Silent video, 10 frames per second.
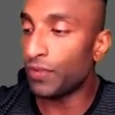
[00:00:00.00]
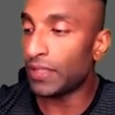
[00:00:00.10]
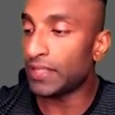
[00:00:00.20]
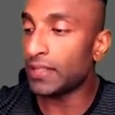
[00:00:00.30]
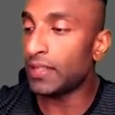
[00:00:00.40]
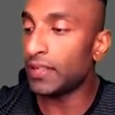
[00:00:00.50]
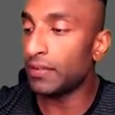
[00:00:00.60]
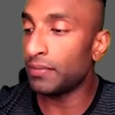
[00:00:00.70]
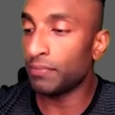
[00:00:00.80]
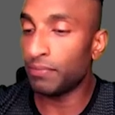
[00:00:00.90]
fixed
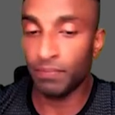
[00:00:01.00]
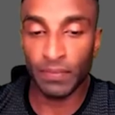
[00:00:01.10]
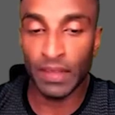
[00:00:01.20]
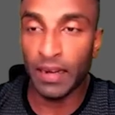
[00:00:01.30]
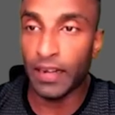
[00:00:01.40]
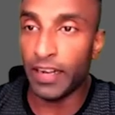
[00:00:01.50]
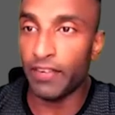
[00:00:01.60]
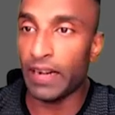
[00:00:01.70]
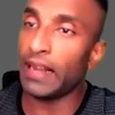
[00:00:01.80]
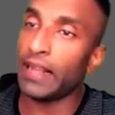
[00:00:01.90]

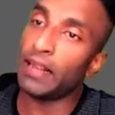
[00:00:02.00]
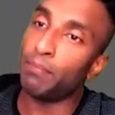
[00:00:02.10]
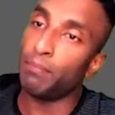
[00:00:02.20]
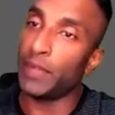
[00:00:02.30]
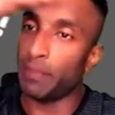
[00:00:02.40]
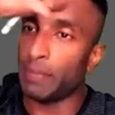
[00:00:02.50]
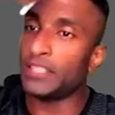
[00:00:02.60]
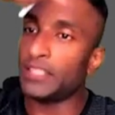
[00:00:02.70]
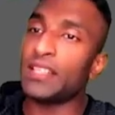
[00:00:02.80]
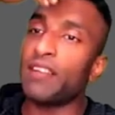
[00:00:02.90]
dividend. Like in
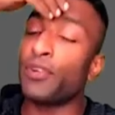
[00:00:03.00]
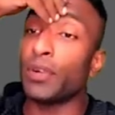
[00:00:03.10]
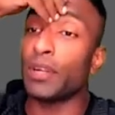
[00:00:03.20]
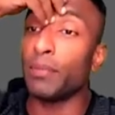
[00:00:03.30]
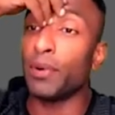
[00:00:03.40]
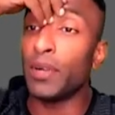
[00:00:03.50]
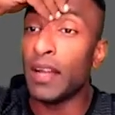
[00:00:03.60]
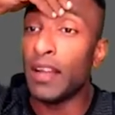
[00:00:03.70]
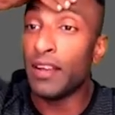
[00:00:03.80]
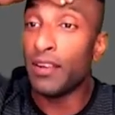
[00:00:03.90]
debentures, I've talked about
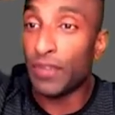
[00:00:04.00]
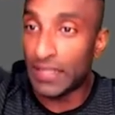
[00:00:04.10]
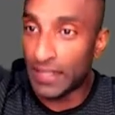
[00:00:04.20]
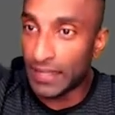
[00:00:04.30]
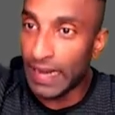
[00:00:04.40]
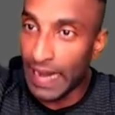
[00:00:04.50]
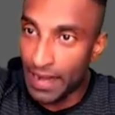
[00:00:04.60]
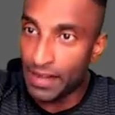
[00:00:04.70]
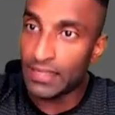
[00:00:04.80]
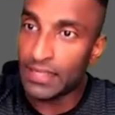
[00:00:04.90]
fixed
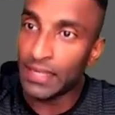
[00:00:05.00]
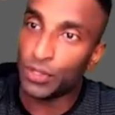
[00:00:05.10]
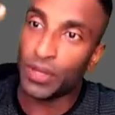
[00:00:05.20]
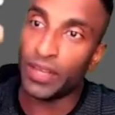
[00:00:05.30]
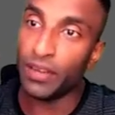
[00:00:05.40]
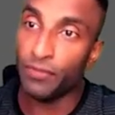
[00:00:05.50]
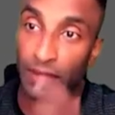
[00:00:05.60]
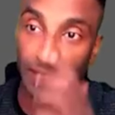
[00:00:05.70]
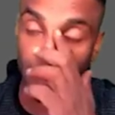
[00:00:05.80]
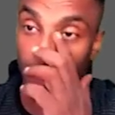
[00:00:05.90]
interest. So here,
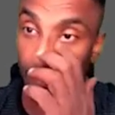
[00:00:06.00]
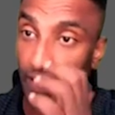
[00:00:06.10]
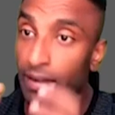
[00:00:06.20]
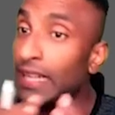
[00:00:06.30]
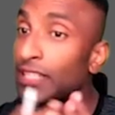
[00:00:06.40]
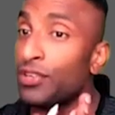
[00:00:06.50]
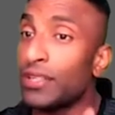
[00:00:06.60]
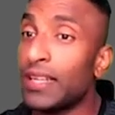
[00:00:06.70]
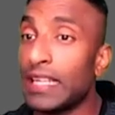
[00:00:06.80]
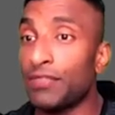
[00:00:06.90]
fixed dividend. That's
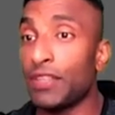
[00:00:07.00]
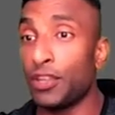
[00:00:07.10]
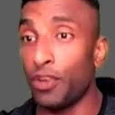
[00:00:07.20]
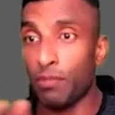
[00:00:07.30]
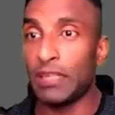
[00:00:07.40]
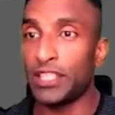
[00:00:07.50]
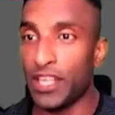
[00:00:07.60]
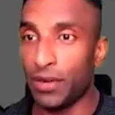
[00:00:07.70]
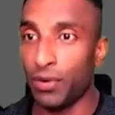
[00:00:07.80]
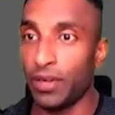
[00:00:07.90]
not the case with normal
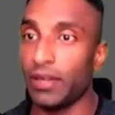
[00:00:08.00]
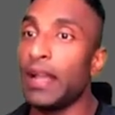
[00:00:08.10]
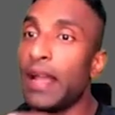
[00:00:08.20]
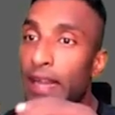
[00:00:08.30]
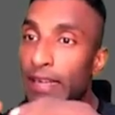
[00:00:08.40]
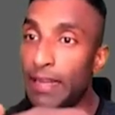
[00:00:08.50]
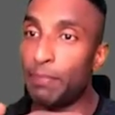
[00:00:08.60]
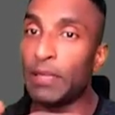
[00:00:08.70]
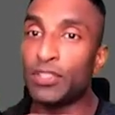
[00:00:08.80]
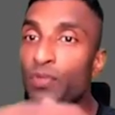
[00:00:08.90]
shareholder. It
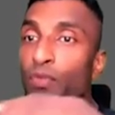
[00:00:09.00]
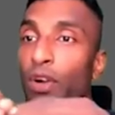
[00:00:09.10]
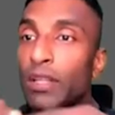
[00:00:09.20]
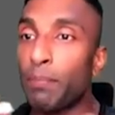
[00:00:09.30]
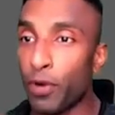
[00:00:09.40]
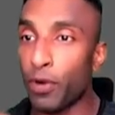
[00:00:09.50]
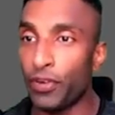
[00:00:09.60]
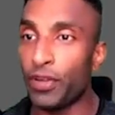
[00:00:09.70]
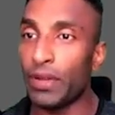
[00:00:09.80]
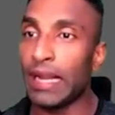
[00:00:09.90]
depends on what the
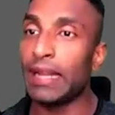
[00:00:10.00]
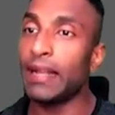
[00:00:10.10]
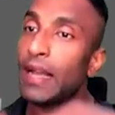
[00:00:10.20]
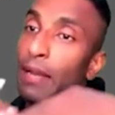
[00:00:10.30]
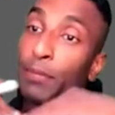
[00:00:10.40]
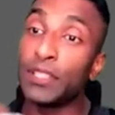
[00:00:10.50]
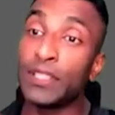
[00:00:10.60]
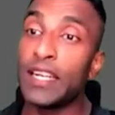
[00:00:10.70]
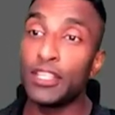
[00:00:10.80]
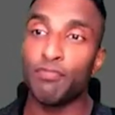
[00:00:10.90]
profit you're getting and
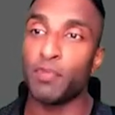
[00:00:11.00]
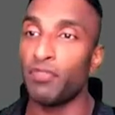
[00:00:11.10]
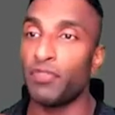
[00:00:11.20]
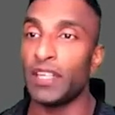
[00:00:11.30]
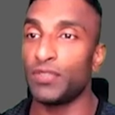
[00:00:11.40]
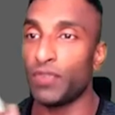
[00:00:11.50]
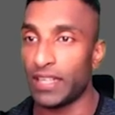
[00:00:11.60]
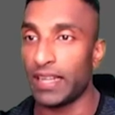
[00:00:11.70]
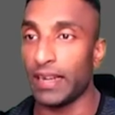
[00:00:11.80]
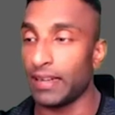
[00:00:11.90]
percentage of profit is
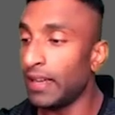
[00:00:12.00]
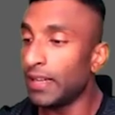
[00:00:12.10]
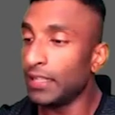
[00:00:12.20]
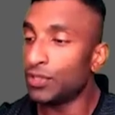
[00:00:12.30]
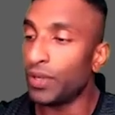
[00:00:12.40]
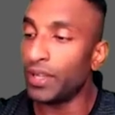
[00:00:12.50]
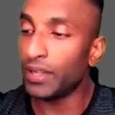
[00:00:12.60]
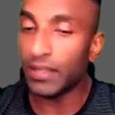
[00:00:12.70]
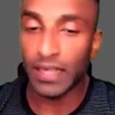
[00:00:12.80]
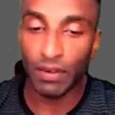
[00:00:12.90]
what they get. So
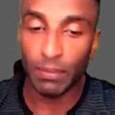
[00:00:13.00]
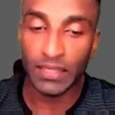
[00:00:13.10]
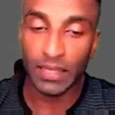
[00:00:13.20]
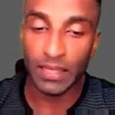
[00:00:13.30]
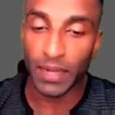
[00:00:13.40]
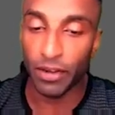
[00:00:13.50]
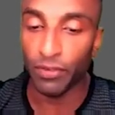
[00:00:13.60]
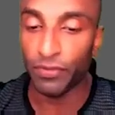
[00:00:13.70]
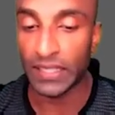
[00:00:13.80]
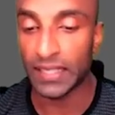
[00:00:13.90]
here, there will be some
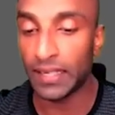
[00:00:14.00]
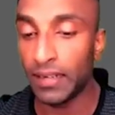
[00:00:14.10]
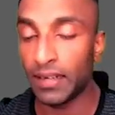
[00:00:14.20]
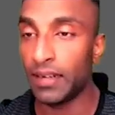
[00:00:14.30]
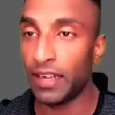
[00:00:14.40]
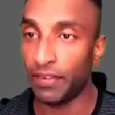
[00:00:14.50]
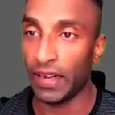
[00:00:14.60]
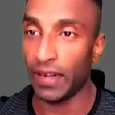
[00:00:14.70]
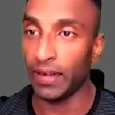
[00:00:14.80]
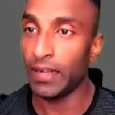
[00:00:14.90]
kind of fixed
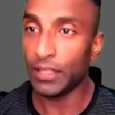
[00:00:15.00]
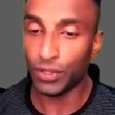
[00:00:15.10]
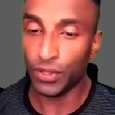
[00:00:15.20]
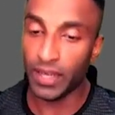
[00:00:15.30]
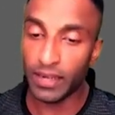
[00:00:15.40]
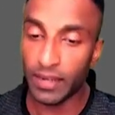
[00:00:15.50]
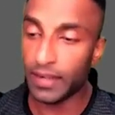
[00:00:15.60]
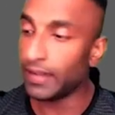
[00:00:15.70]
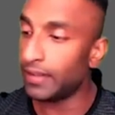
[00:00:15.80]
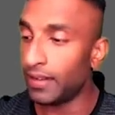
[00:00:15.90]
dividend. So
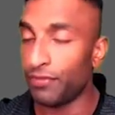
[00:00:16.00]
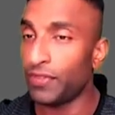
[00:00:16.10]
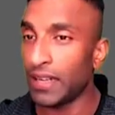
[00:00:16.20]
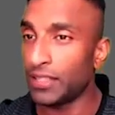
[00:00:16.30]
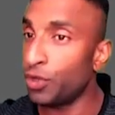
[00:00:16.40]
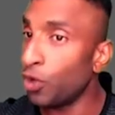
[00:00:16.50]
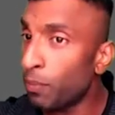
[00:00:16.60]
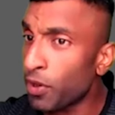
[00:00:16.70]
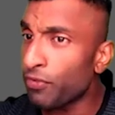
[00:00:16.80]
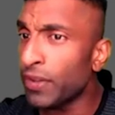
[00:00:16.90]
here, it, if there is
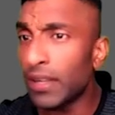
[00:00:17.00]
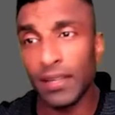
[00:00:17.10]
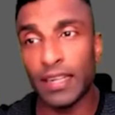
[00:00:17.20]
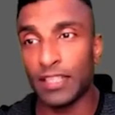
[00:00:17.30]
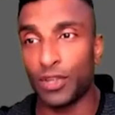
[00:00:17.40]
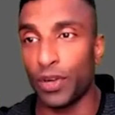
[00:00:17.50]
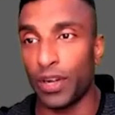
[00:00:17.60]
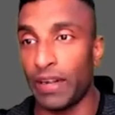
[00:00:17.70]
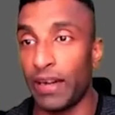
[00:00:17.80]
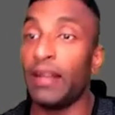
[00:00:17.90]
no profit, there is no
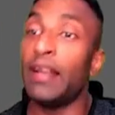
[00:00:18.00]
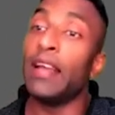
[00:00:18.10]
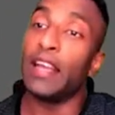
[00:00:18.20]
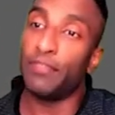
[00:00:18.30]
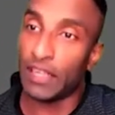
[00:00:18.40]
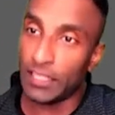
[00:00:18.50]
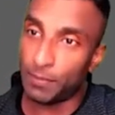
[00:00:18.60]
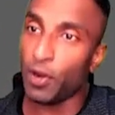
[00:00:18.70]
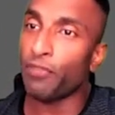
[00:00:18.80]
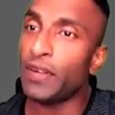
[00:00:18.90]
dividend. If there
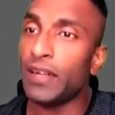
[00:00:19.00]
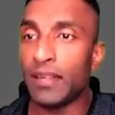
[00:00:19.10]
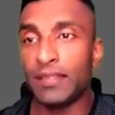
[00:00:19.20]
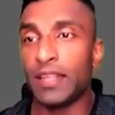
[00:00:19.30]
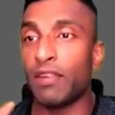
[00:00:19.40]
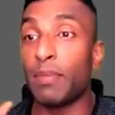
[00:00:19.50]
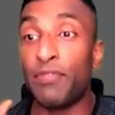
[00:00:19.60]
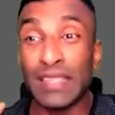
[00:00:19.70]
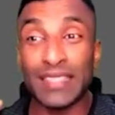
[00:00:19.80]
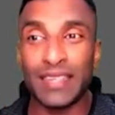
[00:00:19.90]
is profit, there will
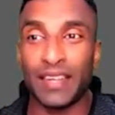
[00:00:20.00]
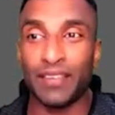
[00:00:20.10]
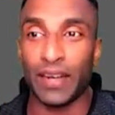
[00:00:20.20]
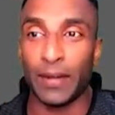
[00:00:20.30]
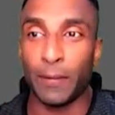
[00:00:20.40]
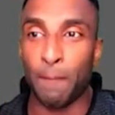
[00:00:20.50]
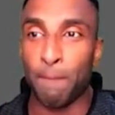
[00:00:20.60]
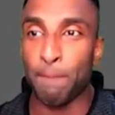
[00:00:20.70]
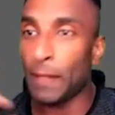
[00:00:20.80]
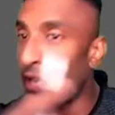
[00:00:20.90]
be fixed dividend,
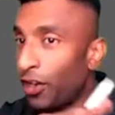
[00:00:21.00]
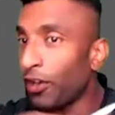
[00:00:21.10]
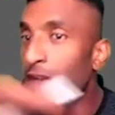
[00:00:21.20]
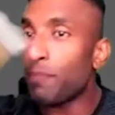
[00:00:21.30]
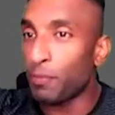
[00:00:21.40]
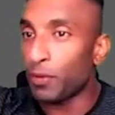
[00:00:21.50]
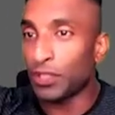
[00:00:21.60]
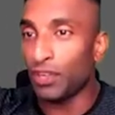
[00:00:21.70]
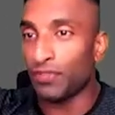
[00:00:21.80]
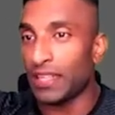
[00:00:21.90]
not in
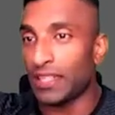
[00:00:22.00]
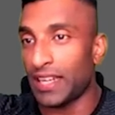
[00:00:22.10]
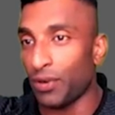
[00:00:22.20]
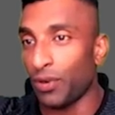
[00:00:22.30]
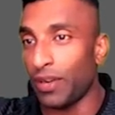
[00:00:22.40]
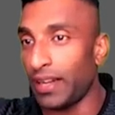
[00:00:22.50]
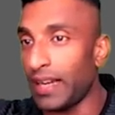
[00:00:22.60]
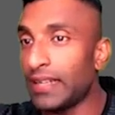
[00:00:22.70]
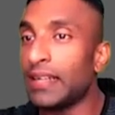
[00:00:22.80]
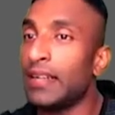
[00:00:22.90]
proportion of their shareholding,
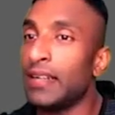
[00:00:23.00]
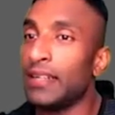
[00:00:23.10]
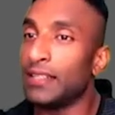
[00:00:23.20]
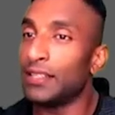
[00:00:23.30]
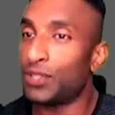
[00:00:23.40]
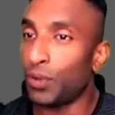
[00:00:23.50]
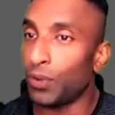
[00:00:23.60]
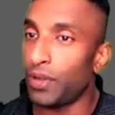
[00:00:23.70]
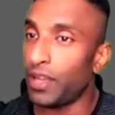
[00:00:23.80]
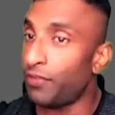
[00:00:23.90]
right?
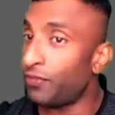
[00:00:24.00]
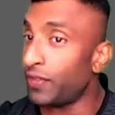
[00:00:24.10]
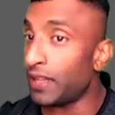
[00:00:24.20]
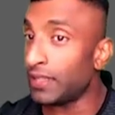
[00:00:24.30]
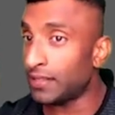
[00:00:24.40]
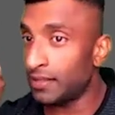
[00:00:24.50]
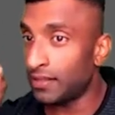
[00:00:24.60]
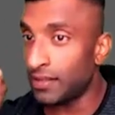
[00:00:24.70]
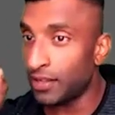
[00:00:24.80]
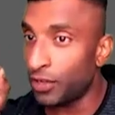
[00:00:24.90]
So if there is
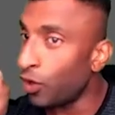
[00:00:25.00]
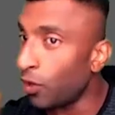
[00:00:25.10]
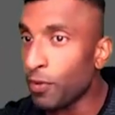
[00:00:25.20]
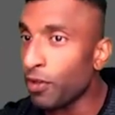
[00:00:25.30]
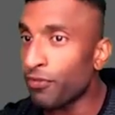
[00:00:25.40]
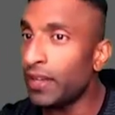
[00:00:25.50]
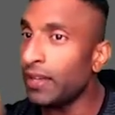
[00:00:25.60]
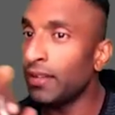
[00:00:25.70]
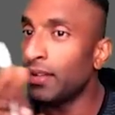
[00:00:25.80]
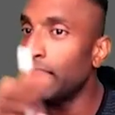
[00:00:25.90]
no profit,